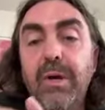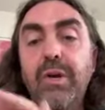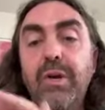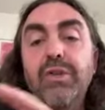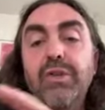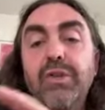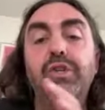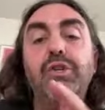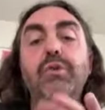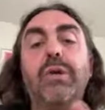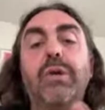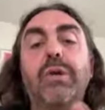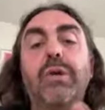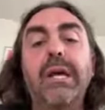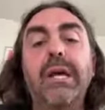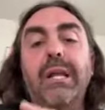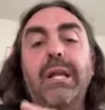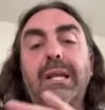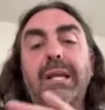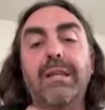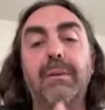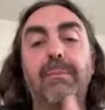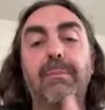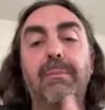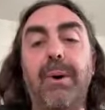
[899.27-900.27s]
So you can get
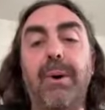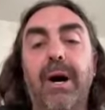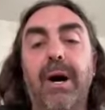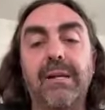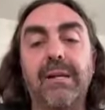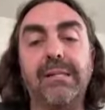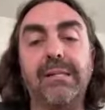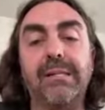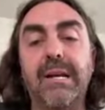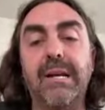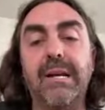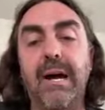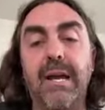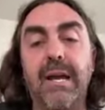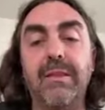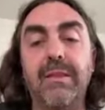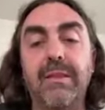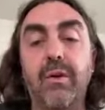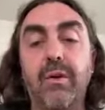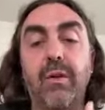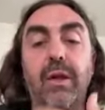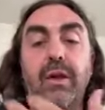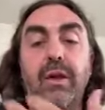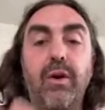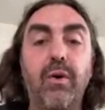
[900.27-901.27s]
like the boxed kind that
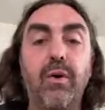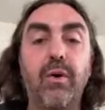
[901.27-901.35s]
are like